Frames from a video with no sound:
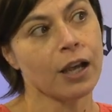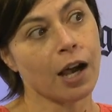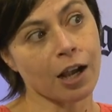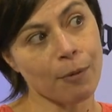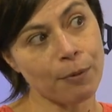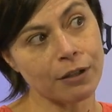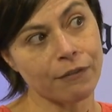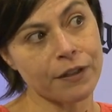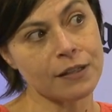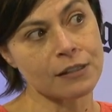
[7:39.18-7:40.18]
a couple
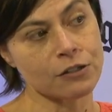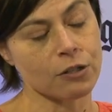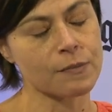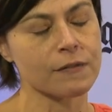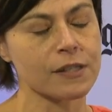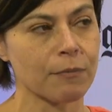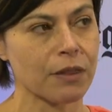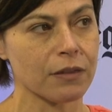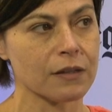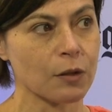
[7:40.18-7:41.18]
of these in terms of some of
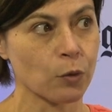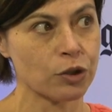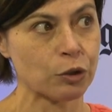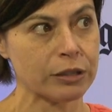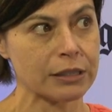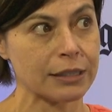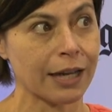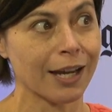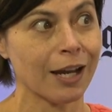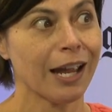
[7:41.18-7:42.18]
the things that we're doing
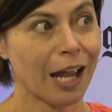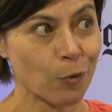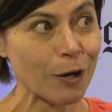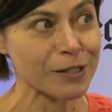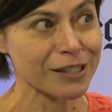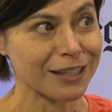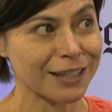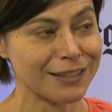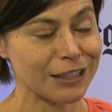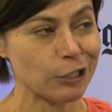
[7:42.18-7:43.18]
today and where it's going to
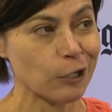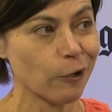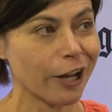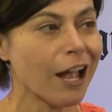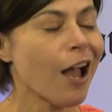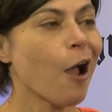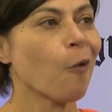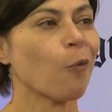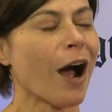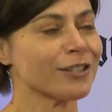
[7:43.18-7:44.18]
continue going.
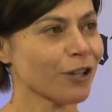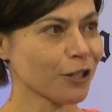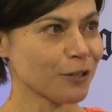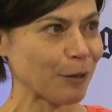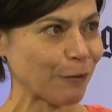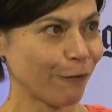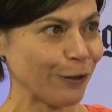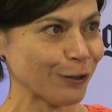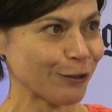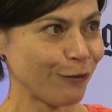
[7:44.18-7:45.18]
I talked about
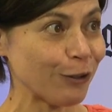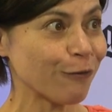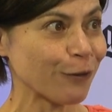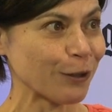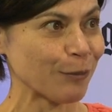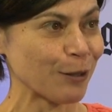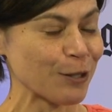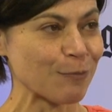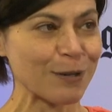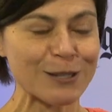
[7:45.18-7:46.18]
field of view for
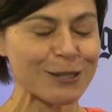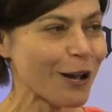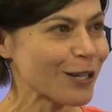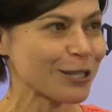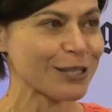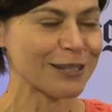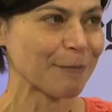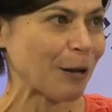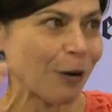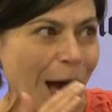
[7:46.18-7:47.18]
immersion, but it's not just
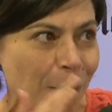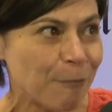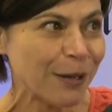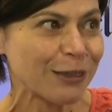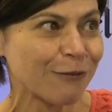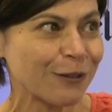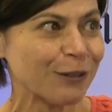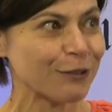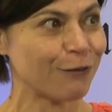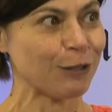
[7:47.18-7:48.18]
about how big the
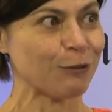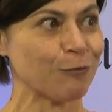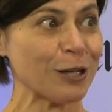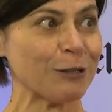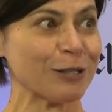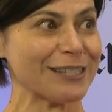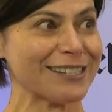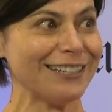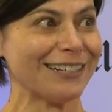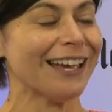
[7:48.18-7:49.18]
field of view and what you can
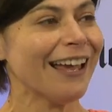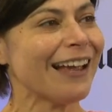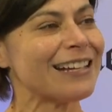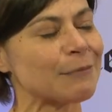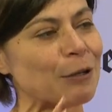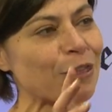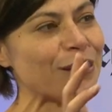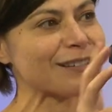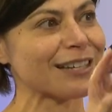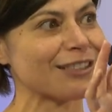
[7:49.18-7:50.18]
see in it. It's about
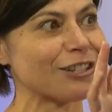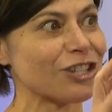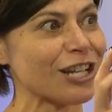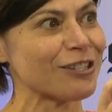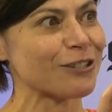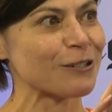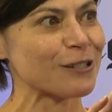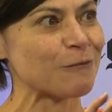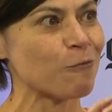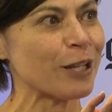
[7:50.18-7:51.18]
things like the
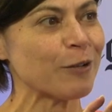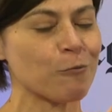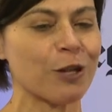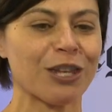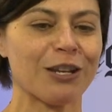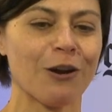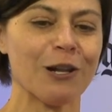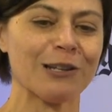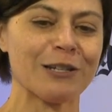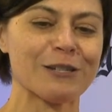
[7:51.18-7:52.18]
gestures, and we within
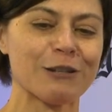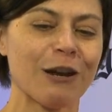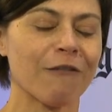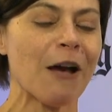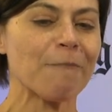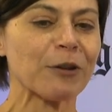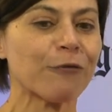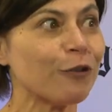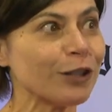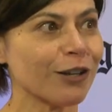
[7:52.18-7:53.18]
HoloLens 2 have
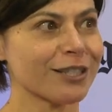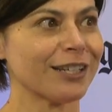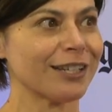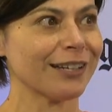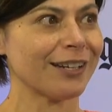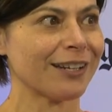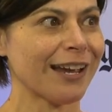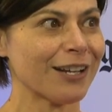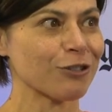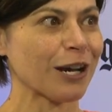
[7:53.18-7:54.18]
fully articulated
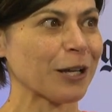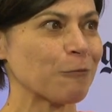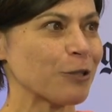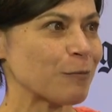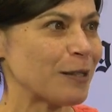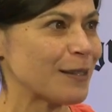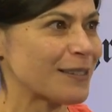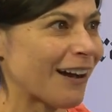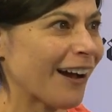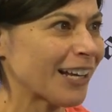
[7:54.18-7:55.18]
hand tracking, which means
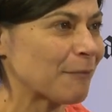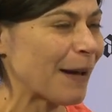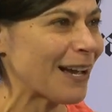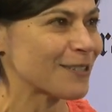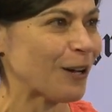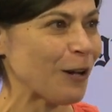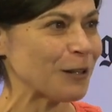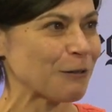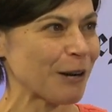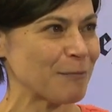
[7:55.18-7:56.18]
that I can pass a
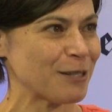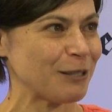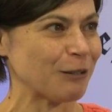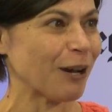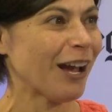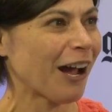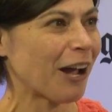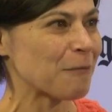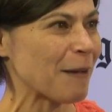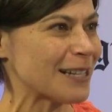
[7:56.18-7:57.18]
hologram to you. I
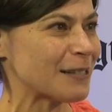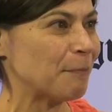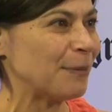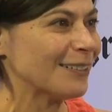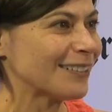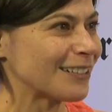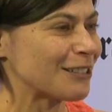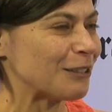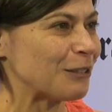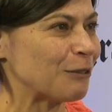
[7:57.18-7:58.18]
can pass a building
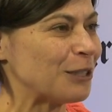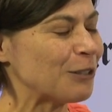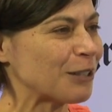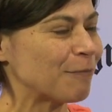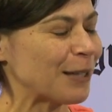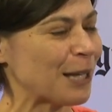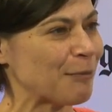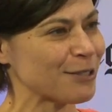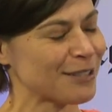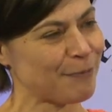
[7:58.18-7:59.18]
to you, and you can be
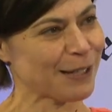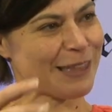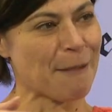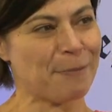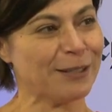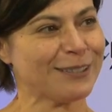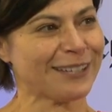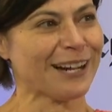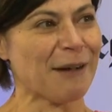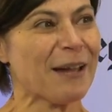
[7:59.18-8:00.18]
able to pick that
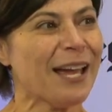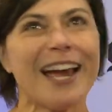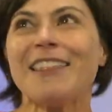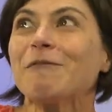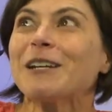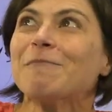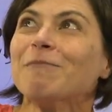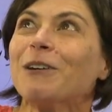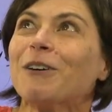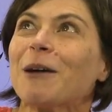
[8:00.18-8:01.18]
building up, and then we can
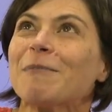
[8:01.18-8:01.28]
blow it up